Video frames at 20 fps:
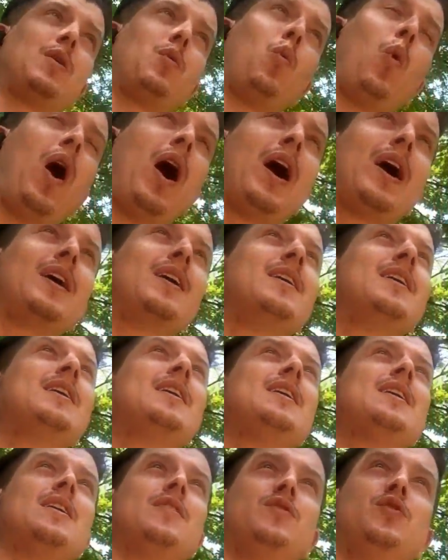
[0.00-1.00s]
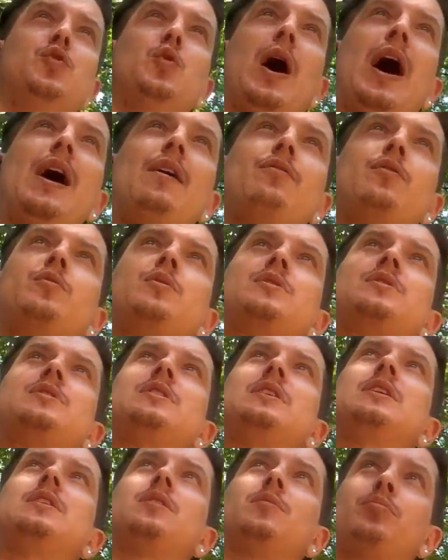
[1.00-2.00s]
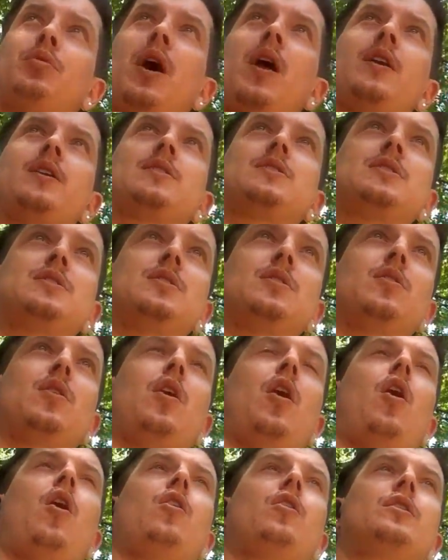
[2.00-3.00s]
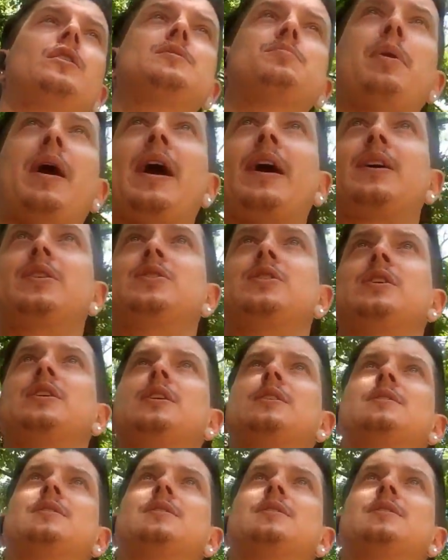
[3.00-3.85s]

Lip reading: why. If you have the receipt, the product's still all in its packaging,